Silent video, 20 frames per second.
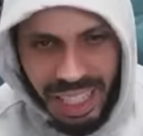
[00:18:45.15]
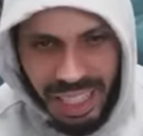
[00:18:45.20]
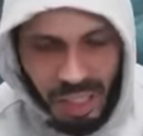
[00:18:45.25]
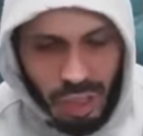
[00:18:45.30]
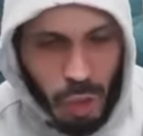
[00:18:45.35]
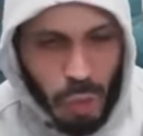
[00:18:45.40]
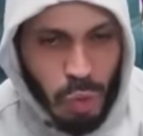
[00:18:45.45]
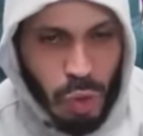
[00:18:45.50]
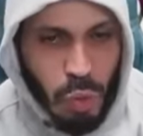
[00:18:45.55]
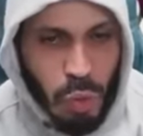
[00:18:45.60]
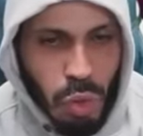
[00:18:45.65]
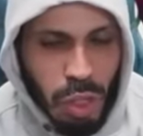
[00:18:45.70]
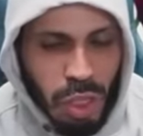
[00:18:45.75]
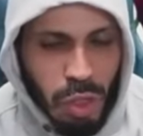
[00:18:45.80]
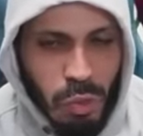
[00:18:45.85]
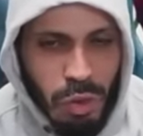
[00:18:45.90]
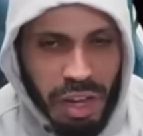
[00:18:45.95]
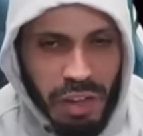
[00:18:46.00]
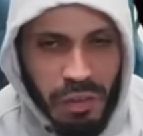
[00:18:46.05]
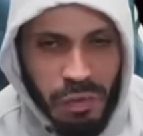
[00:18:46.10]
So we're 1
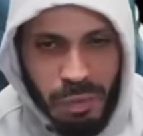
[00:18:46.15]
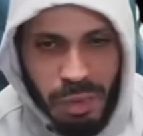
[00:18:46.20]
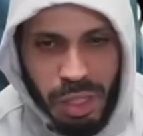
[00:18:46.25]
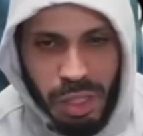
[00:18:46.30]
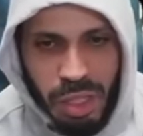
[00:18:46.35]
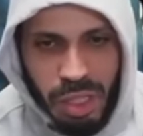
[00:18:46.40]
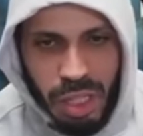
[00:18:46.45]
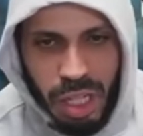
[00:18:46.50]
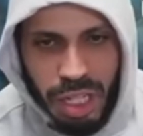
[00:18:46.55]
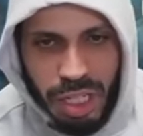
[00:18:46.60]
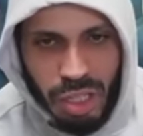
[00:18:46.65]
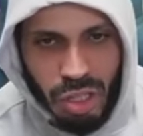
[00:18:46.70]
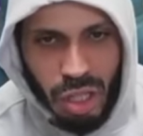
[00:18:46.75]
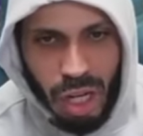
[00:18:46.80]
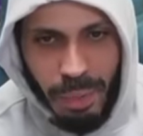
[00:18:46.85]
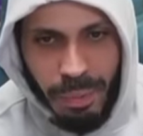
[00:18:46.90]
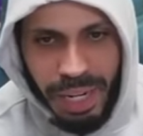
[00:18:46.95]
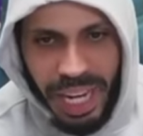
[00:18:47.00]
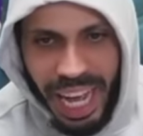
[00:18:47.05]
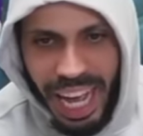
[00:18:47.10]
away from the deluxe,
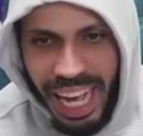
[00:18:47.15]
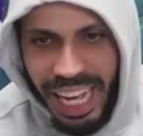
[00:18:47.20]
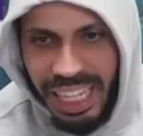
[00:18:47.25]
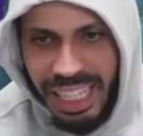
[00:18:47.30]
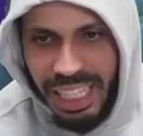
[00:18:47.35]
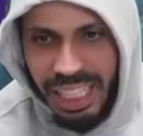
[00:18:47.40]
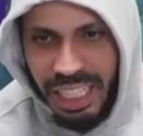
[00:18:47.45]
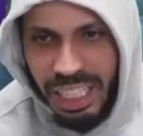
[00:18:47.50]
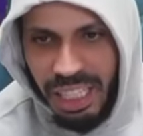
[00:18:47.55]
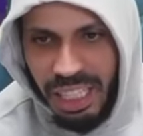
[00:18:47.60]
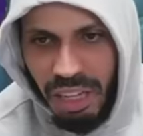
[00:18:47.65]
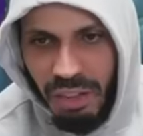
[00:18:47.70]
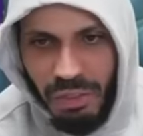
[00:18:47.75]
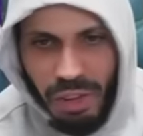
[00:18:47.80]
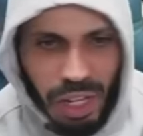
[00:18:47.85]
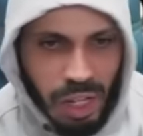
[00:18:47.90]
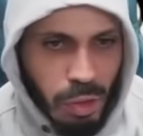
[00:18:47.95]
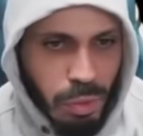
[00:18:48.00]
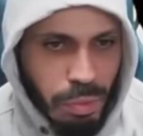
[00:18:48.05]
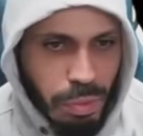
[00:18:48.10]
so I'm going to add it if
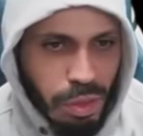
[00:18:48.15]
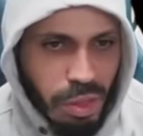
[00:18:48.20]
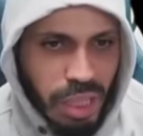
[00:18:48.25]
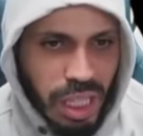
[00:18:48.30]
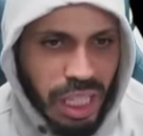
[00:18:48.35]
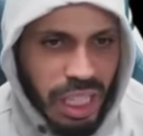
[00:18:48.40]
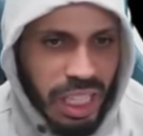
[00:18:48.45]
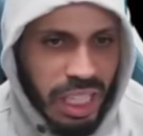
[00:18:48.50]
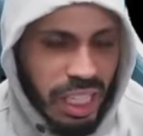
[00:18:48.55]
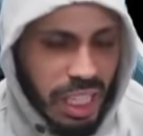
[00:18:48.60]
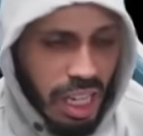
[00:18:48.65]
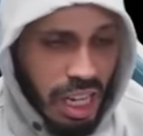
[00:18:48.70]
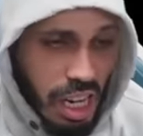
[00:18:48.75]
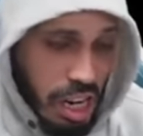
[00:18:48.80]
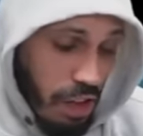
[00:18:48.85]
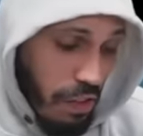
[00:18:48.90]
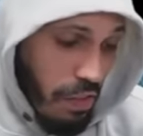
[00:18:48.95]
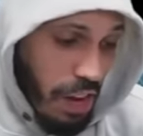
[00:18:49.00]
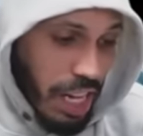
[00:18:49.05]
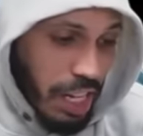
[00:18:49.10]
I don't pull it here.
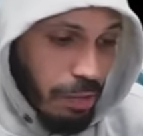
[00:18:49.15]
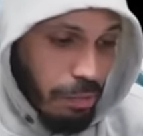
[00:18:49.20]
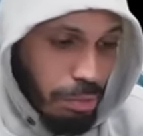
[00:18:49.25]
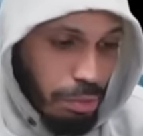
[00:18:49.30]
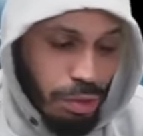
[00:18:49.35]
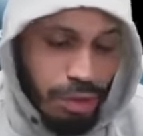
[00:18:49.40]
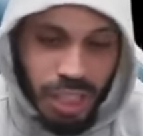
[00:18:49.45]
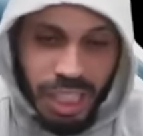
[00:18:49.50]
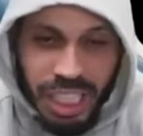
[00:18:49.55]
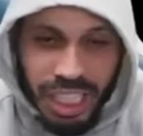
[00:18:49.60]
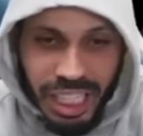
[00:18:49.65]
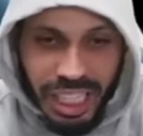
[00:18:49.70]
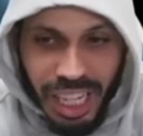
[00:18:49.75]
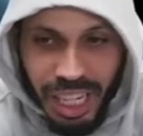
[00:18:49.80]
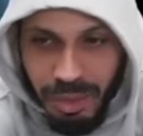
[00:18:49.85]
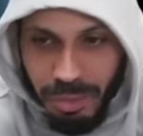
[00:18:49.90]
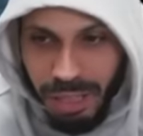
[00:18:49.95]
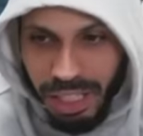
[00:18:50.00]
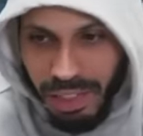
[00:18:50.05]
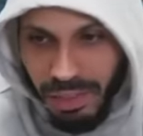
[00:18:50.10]
If I could pull it here,
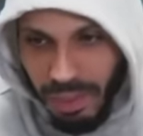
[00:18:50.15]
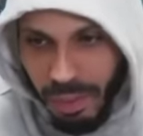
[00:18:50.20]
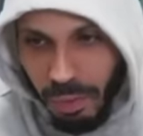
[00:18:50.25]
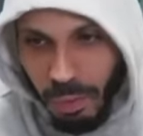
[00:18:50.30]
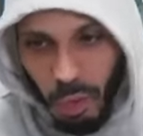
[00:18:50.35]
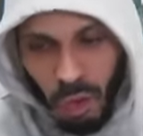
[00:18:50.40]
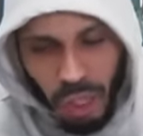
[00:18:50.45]
that would be even more